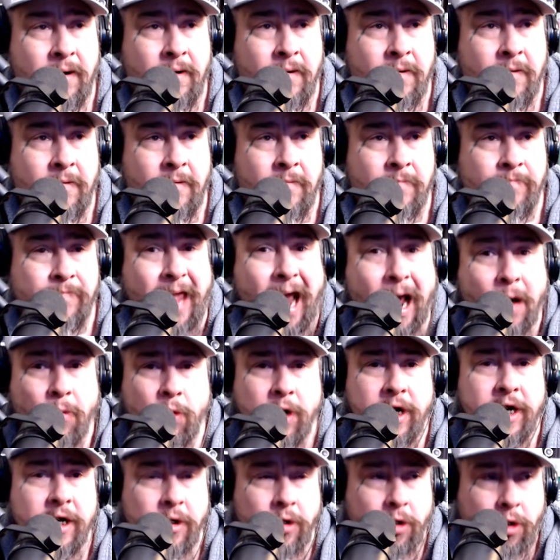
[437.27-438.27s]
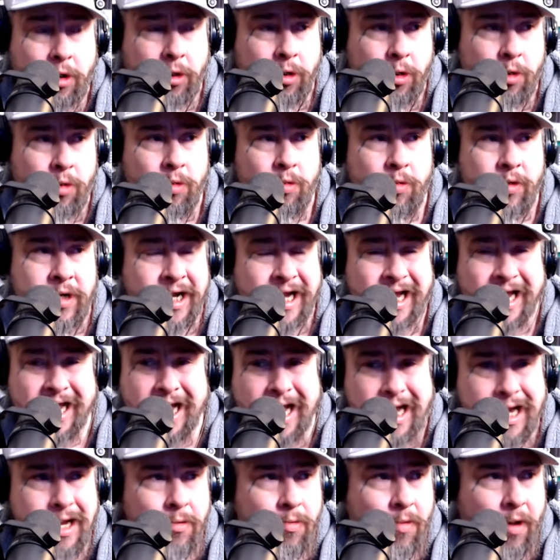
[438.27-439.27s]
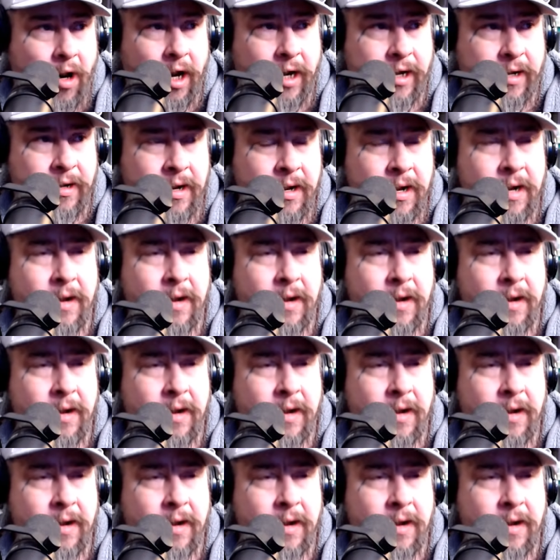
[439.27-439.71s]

That would include anyone